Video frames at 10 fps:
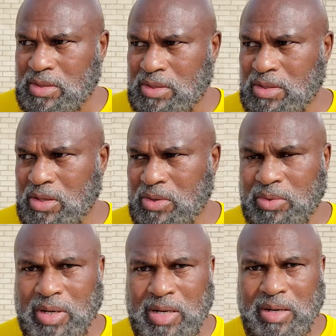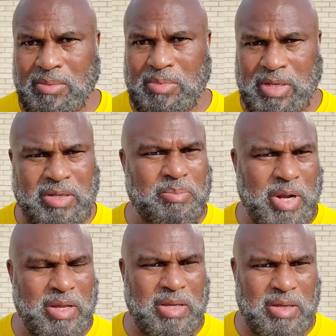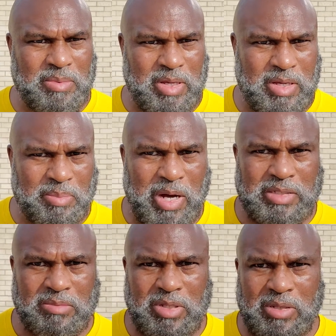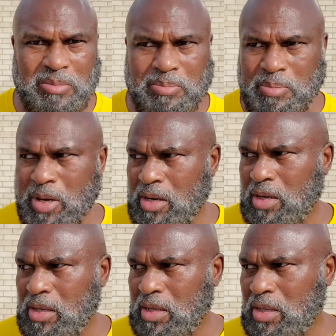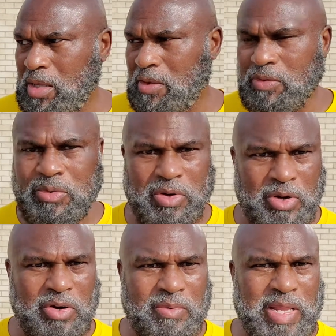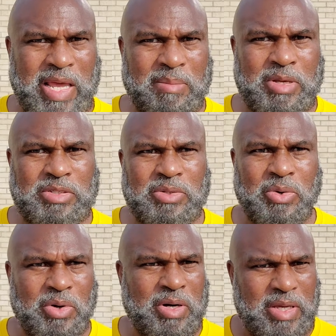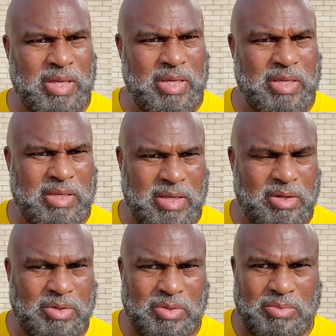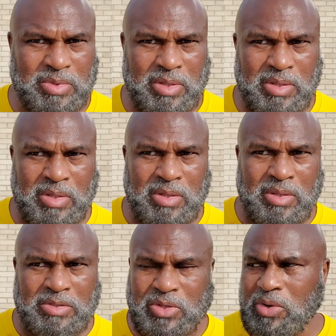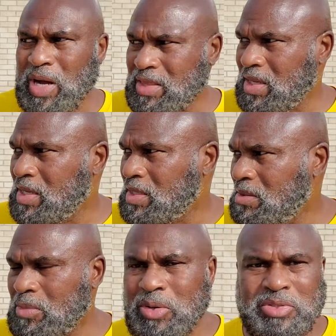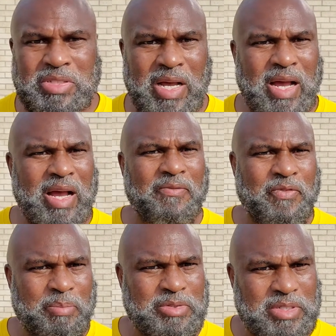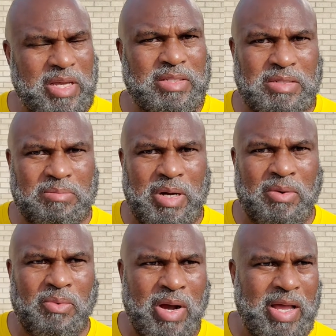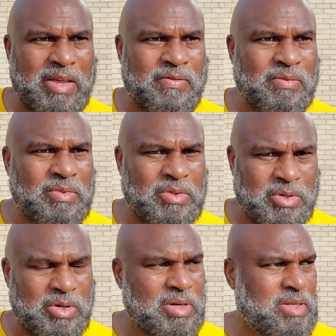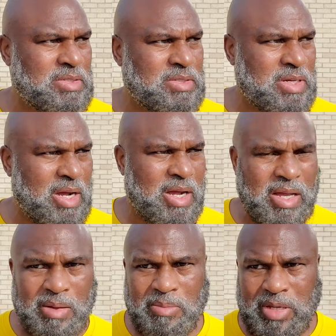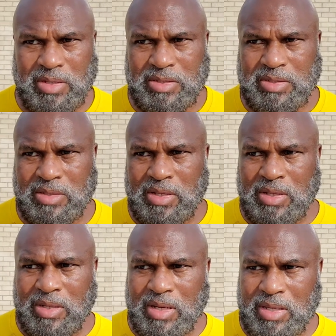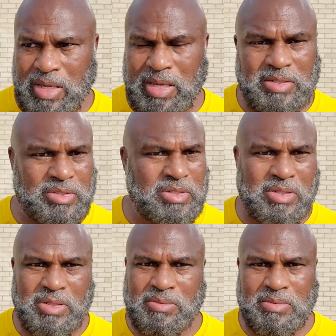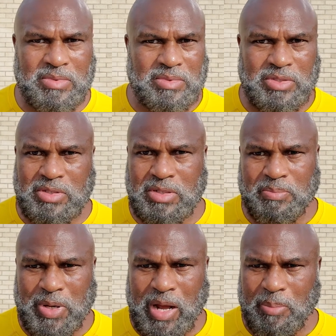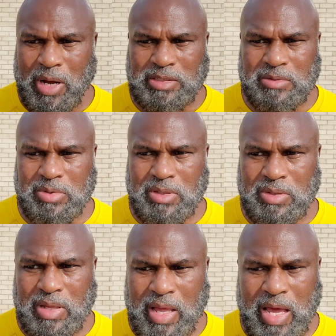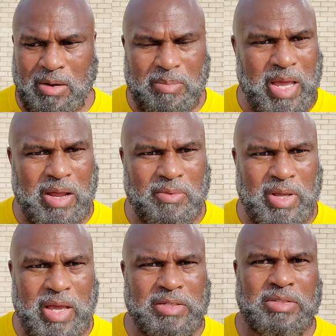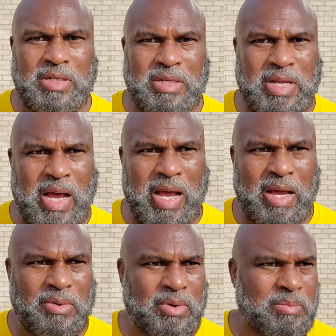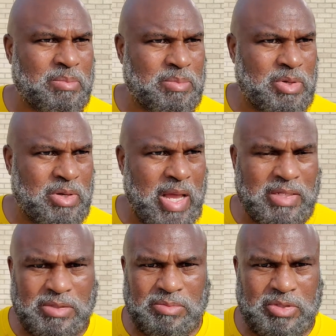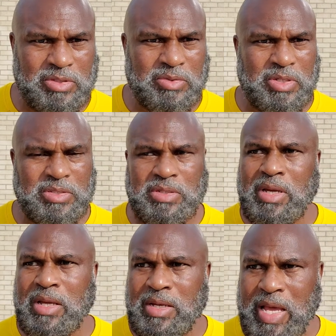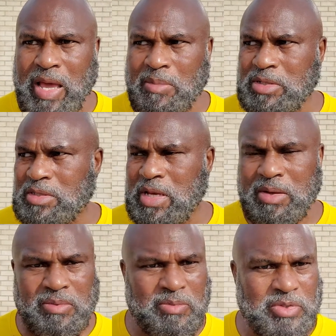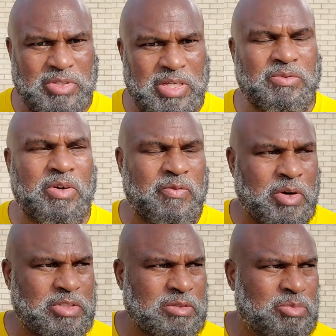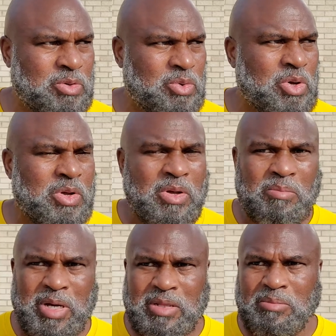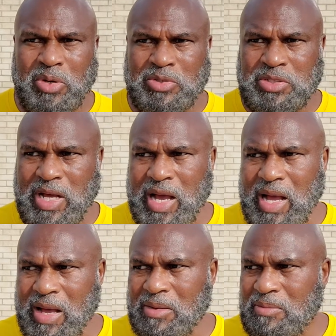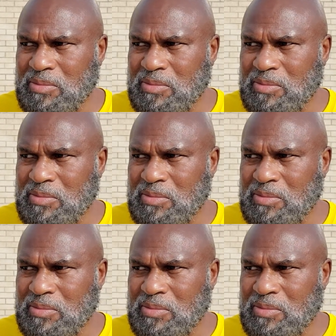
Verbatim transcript: you know, uh, it could it could it could possibly uh, give you nerve damage or it, it could kill you. So I thank the Most High for protecting my wife during this time because, again, she could have she could have possibly had a bad reaction and died or you know got some serious damage that was irreversible but the most high